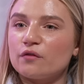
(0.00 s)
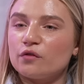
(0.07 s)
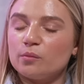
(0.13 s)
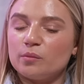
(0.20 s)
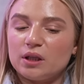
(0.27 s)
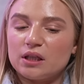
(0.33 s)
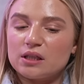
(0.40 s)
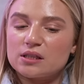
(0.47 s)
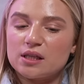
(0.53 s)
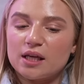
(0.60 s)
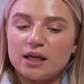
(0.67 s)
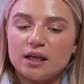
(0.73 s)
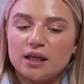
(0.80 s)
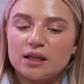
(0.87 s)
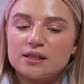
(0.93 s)
for me is
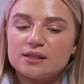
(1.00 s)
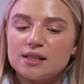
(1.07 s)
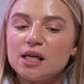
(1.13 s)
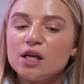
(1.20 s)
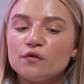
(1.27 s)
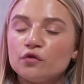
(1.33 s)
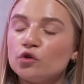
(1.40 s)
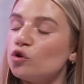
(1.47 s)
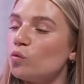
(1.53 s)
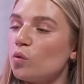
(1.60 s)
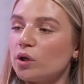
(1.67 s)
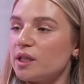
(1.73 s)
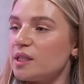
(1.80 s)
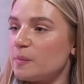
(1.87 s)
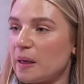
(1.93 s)
like see if you
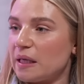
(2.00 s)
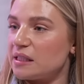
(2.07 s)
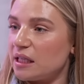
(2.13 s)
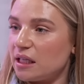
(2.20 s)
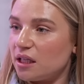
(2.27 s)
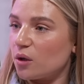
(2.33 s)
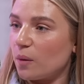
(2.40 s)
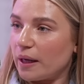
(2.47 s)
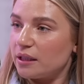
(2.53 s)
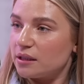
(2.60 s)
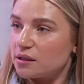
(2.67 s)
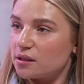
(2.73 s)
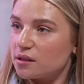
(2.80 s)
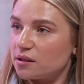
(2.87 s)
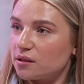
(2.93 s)
want to spend 80
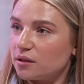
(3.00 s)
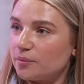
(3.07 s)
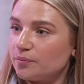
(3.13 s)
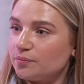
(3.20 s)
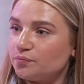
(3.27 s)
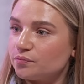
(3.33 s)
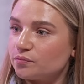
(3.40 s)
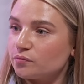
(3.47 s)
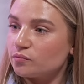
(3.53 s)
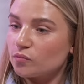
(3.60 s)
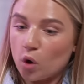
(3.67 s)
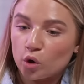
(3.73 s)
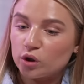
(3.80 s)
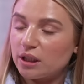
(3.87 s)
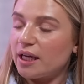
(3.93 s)
quid
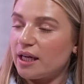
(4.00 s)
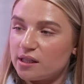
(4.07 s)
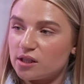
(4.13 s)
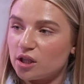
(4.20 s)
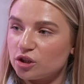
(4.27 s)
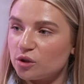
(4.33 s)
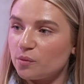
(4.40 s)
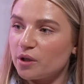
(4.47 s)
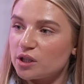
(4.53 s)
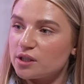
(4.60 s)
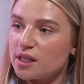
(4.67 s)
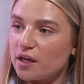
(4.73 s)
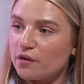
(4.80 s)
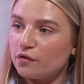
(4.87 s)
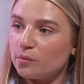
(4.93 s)
on a nice underwear
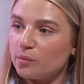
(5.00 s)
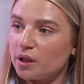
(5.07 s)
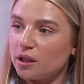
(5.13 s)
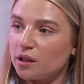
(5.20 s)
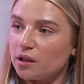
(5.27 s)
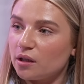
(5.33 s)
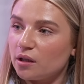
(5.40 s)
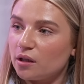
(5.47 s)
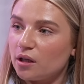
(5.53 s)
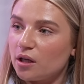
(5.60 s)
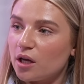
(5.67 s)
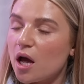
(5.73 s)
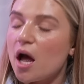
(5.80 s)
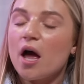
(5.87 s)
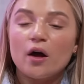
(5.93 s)
set for me yeah.
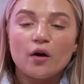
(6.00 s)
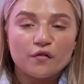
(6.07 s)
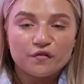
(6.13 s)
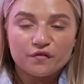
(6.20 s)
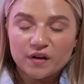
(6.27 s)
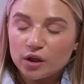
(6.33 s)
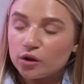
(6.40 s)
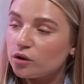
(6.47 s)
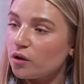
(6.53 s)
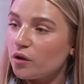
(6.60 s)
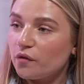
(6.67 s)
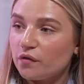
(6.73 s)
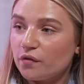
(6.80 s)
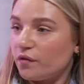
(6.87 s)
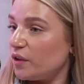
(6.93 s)
Feel
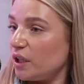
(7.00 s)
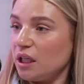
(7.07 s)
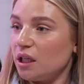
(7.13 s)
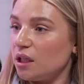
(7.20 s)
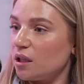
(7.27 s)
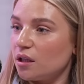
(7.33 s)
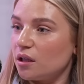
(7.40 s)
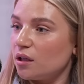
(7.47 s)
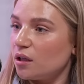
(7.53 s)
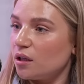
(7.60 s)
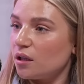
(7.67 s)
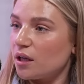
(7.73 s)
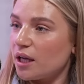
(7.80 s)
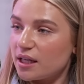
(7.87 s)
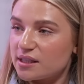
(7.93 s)
free. They're expensive,
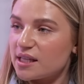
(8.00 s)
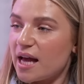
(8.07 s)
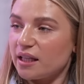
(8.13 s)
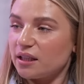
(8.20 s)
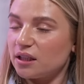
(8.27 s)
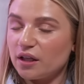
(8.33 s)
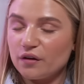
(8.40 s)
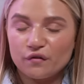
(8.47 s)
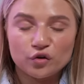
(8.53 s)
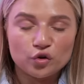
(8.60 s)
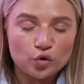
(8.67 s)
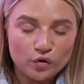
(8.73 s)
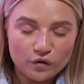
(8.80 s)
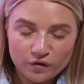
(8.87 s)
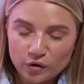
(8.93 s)
aren't they? Exactly.
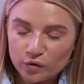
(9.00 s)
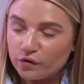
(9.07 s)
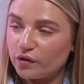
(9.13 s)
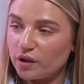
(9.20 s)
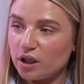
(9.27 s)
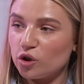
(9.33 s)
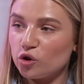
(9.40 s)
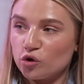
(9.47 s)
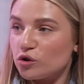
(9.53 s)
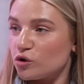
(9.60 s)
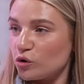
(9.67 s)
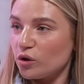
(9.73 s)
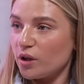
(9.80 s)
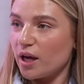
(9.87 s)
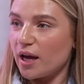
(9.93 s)
You feel free. You
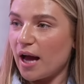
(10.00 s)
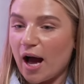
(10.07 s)
do that.